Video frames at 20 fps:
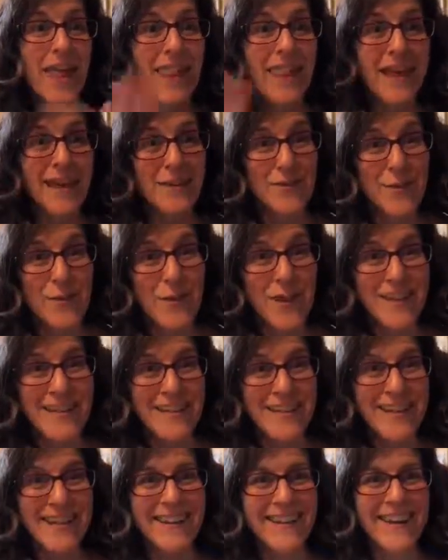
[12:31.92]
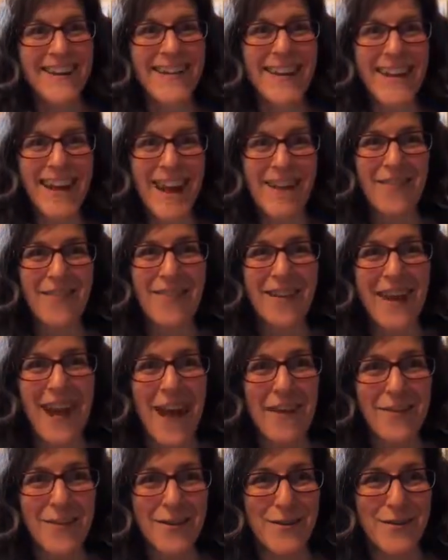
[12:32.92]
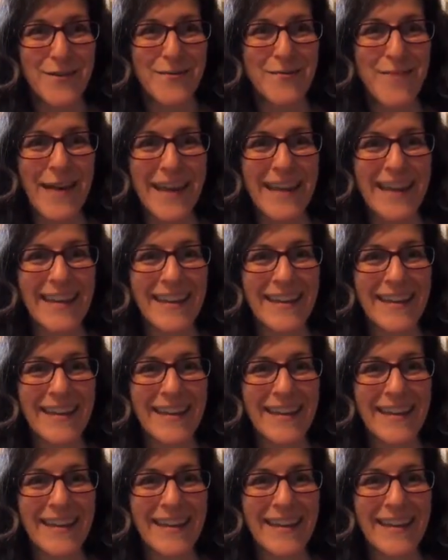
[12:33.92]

thanks for watching. All right, have a great afternoon. Bye.